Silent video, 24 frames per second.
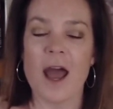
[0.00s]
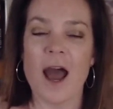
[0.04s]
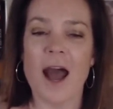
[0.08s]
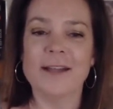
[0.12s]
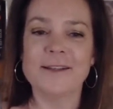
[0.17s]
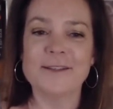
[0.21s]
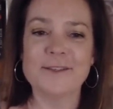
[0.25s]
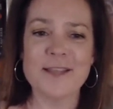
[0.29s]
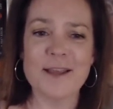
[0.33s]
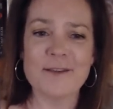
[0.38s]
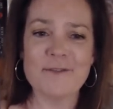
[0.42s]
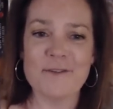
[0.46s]
I
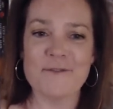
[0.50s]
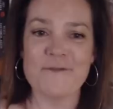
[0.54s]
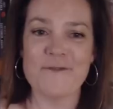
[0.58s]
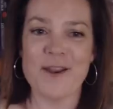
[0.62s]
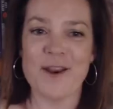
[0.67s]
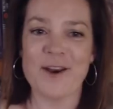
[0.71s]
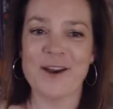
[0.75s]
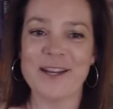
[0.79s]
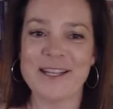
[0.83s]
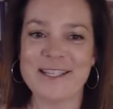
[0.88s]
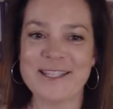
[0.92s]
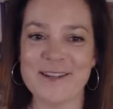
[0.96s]
just have a
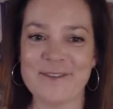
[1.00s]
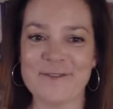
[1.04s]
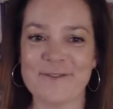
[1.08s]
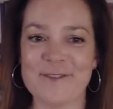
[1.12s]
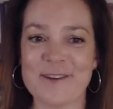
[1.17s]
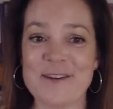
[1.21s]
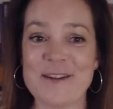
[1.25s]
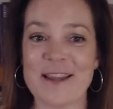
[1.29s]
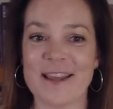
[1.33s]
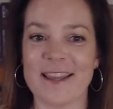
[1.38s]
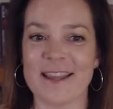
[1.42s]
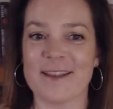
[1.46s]
very
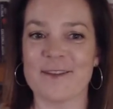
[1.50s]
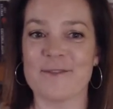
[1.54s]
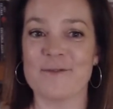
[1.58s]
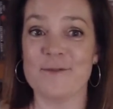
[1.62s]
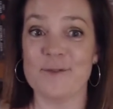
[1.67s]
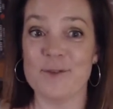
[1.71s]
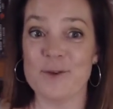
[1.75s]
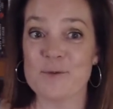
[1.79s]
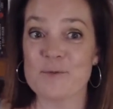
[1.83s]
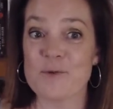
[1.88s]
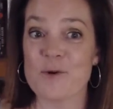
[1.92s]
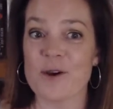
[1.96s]
different like
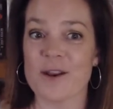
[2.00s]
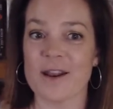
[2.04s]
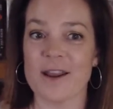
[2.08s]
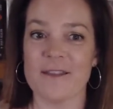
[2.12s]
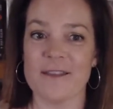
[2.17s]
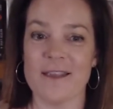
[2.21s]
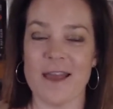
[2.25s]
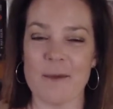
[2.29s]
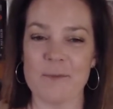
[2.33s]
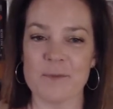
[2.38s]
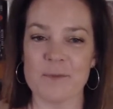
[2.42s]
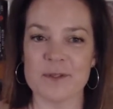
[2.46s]
viewpoint on
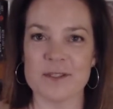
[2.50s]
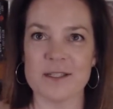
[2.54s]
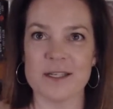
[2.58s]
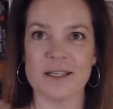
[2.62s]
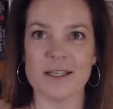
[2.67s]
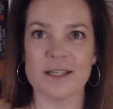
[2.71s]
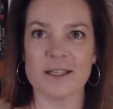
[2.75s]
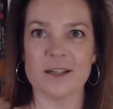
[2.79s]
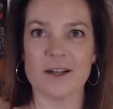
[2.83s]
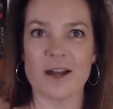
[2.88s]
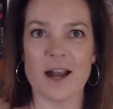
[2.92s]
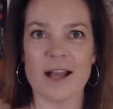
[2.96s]
that
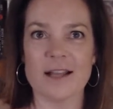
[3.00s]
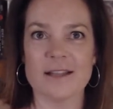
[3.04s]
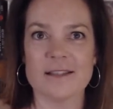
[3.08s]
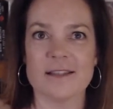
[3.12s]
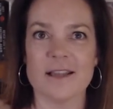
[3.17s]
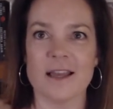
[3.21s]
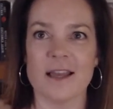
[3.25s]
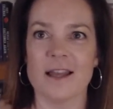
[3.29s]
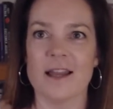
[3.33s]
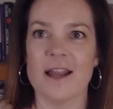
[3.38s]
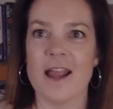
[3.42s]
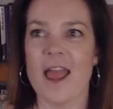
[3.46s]
particular
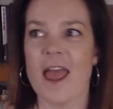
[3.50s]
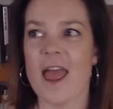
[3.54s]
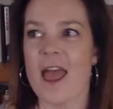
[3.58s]
asset.